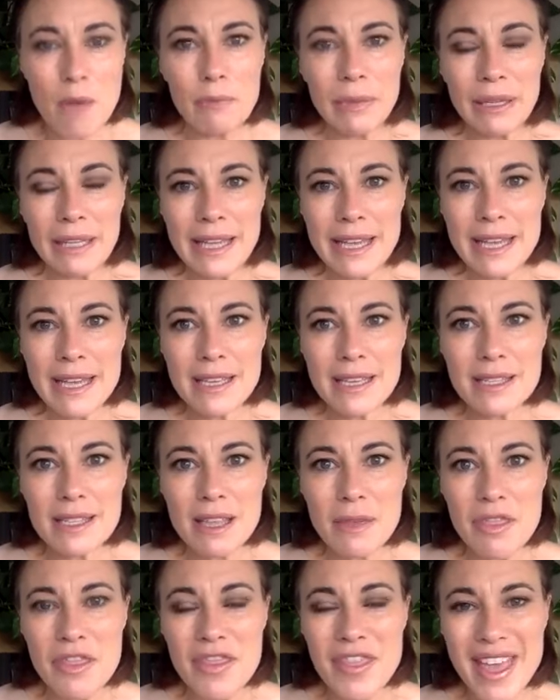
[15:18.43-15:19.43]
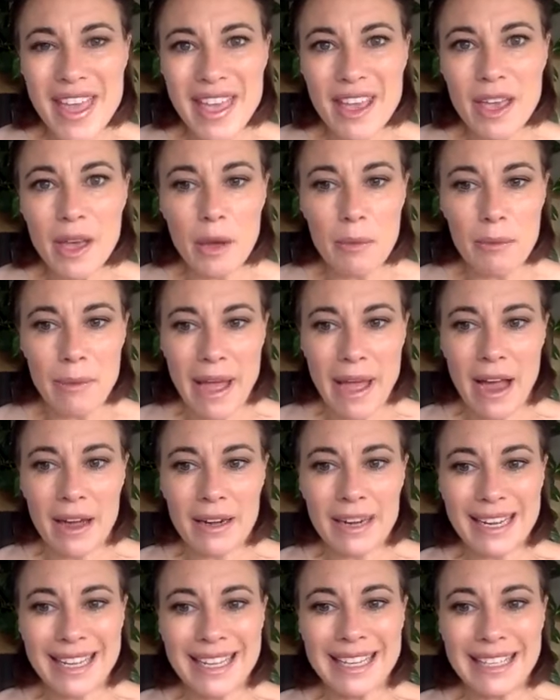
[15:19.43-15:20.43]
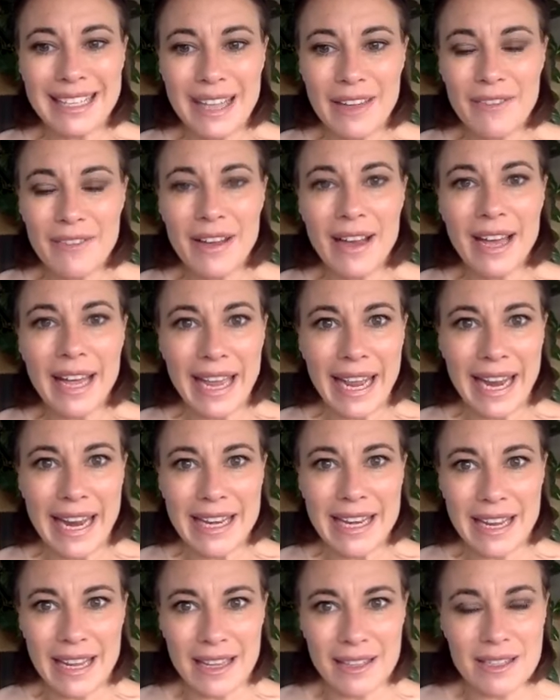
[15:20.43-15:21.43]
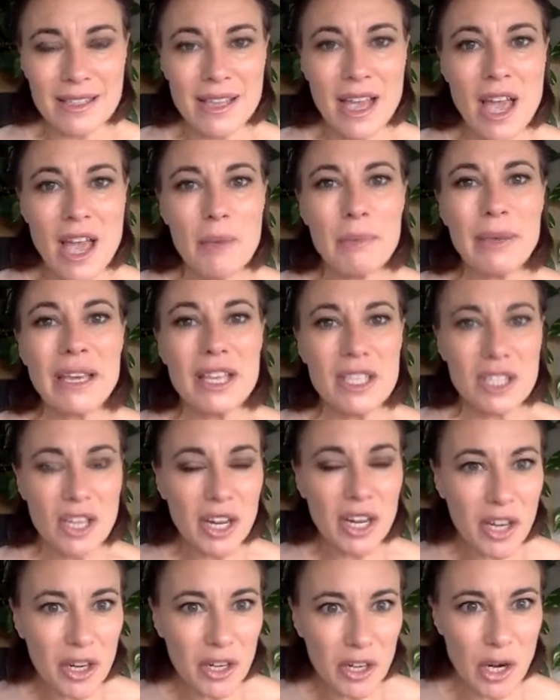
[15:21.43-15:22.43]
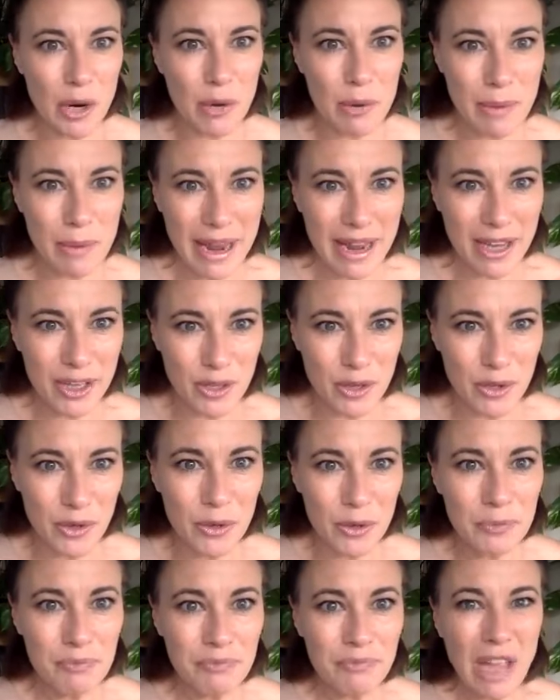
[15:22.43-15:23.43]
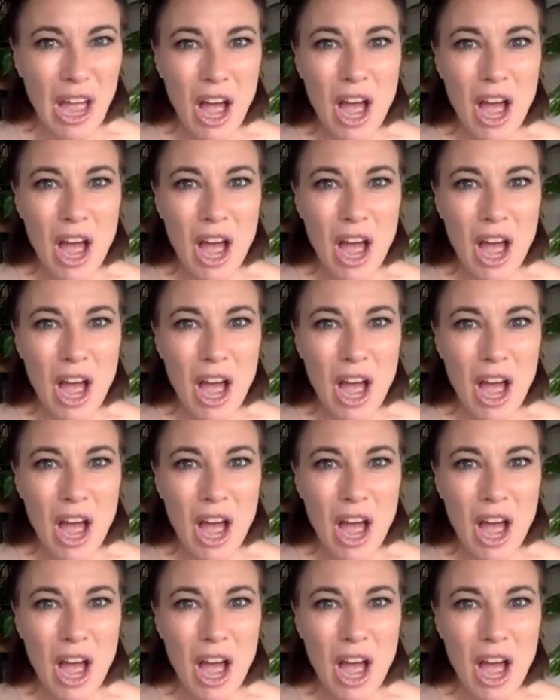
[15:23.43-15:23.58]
Please think about clever headings because I don't know about you.